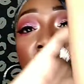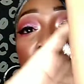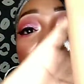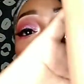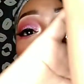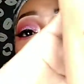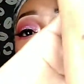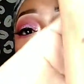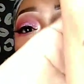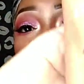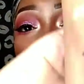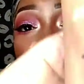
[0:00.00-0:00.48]

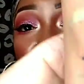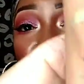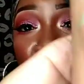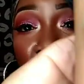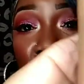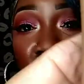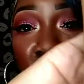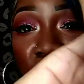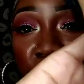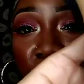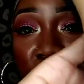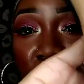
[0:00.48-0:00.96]
I'm
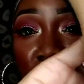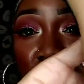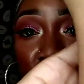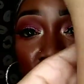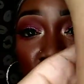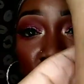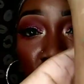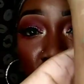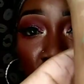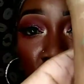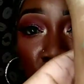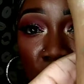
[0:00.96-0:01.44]
definitely feeling
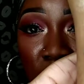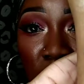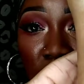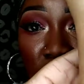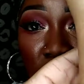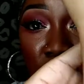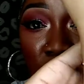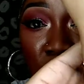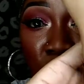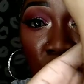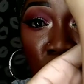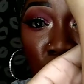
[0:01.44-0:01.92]
these greens.
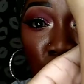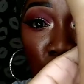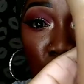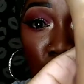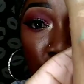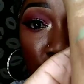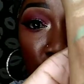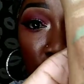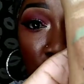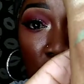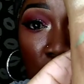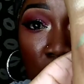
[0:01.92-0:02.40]
They're
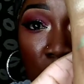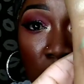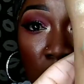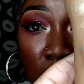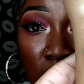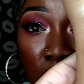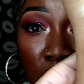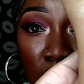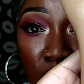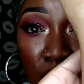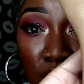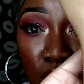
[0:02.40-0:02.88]
super,
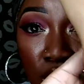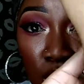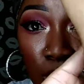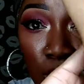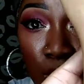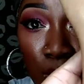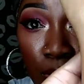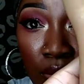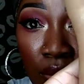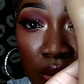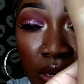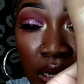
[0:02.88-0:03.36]

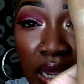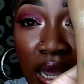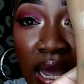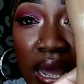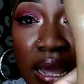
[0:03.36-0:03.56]
super pretty.